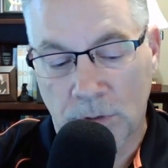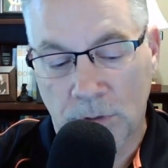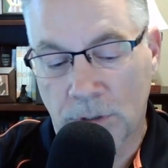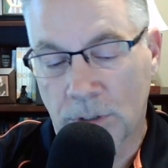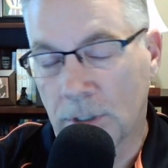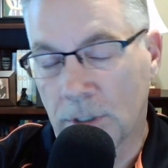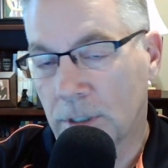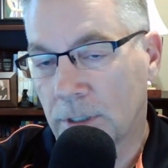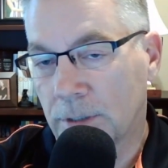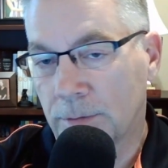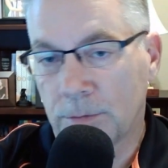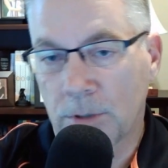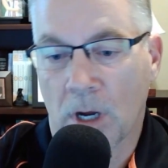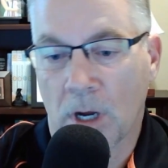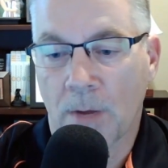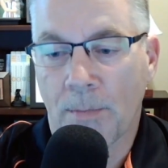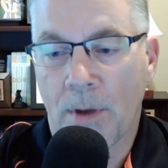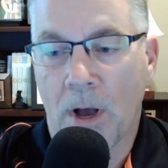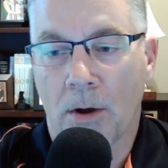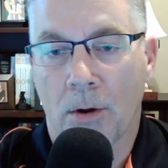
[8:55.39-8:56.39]
To
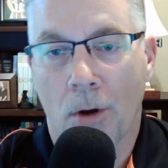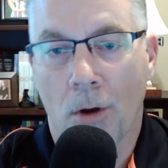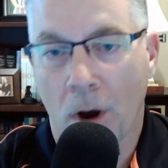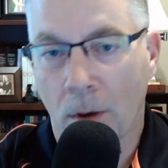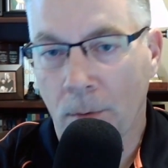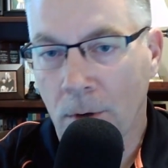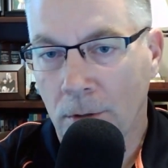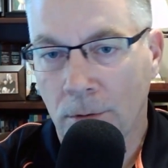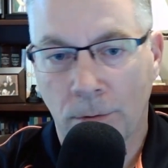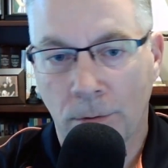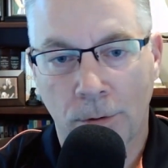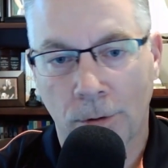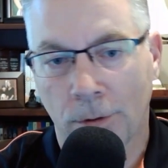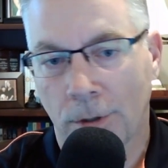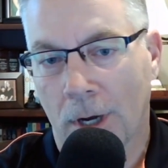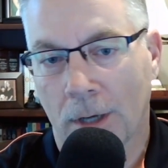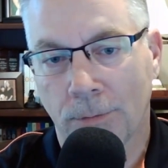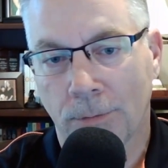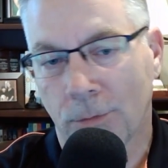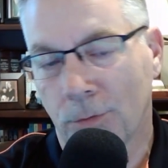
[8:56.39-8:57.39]
talk about Garmin, you're
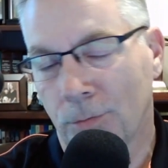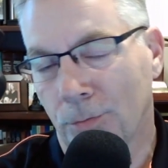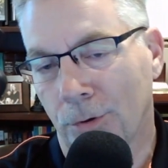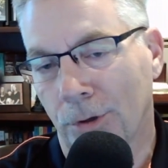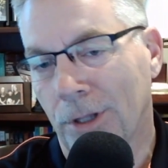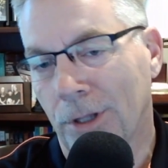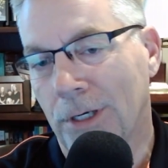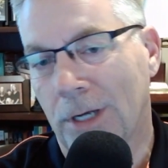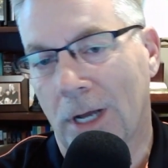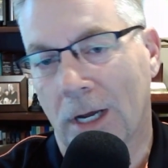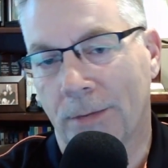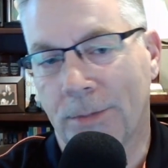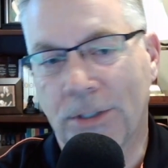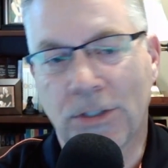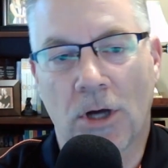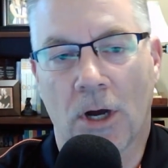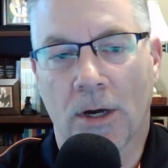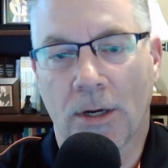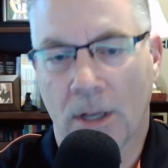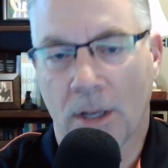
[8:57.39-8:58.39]
really not going to be
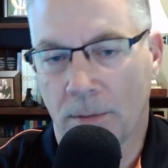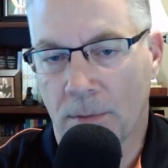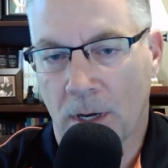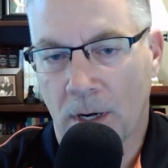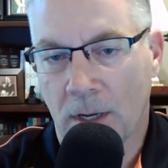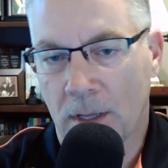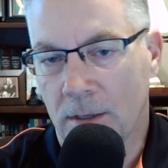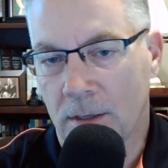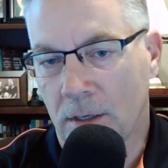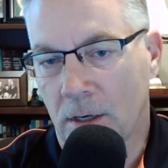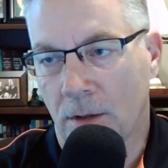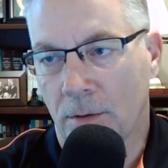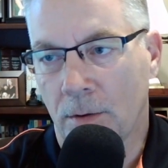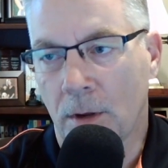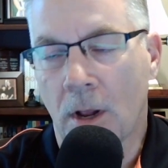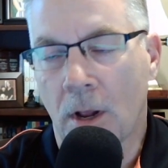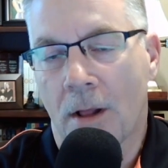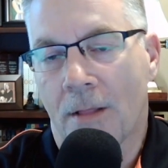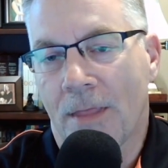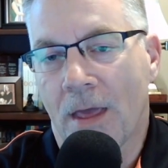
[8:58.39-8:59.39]
talking to anybody.
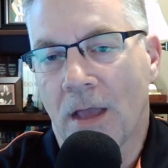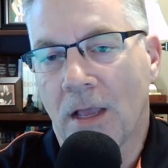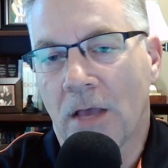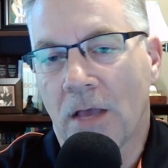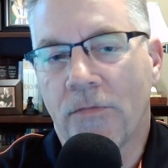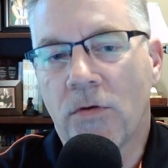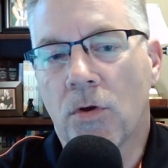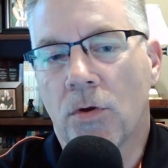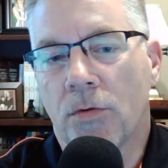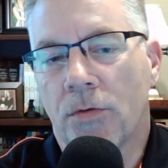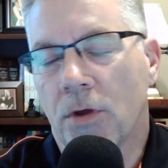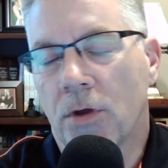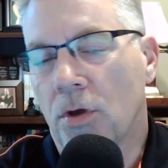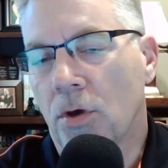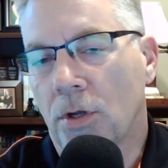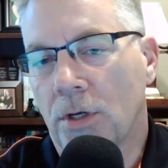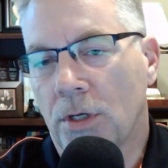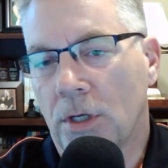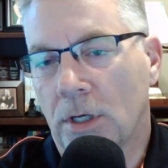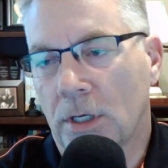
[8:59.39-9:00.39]
They give you the
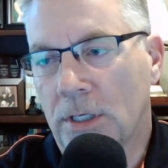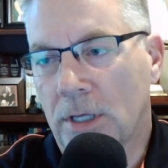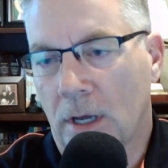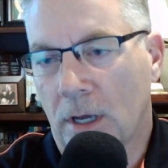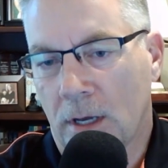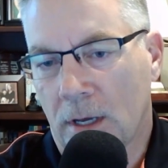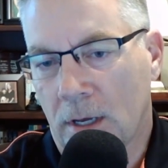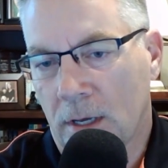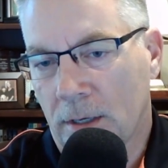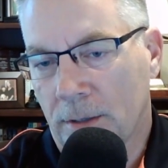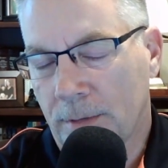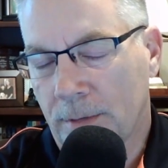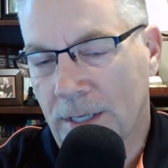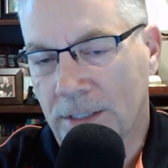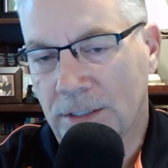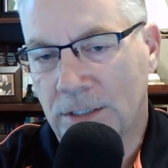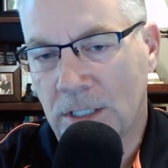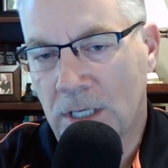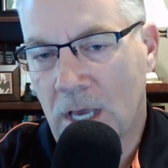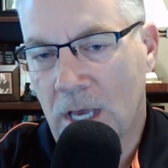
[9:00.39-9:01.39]
good
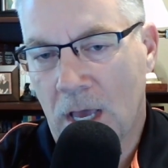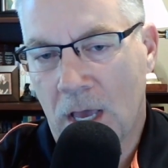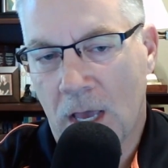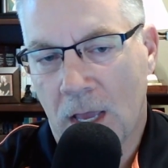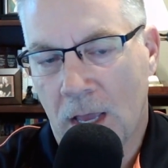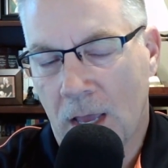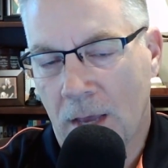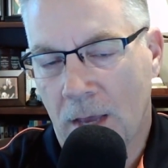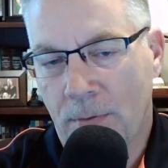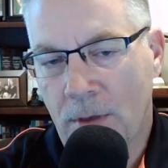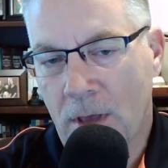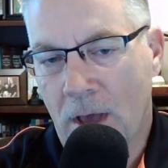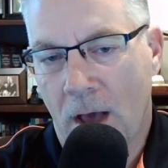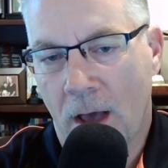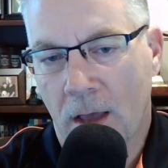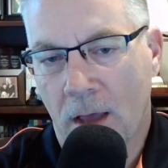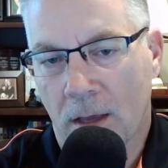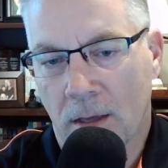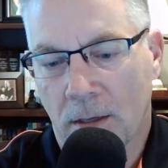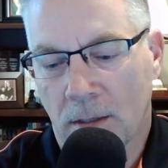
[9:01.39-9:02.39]
SDK,
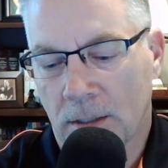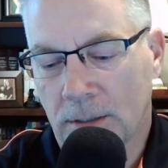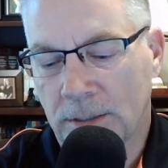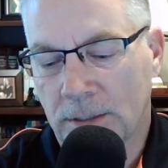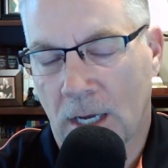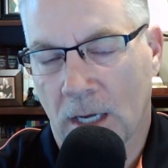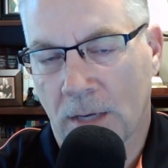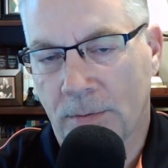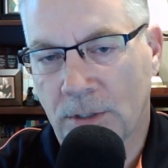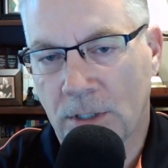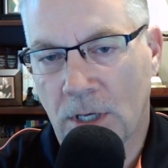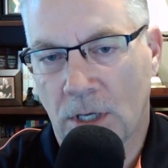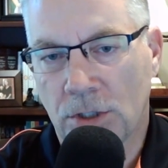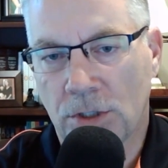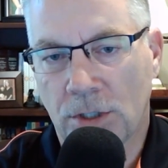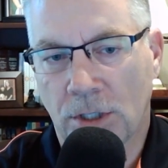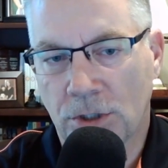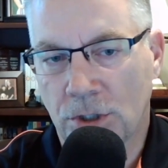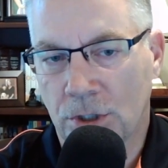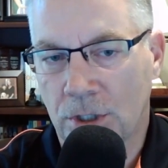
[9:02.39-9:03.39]
API
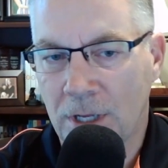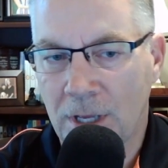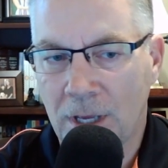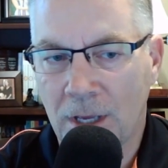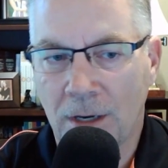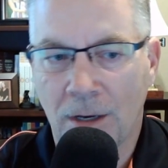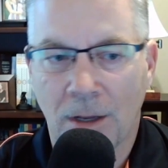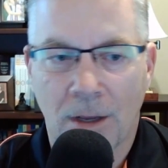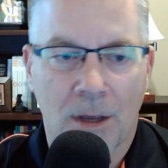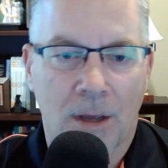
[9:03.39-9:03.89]
documentation that you need.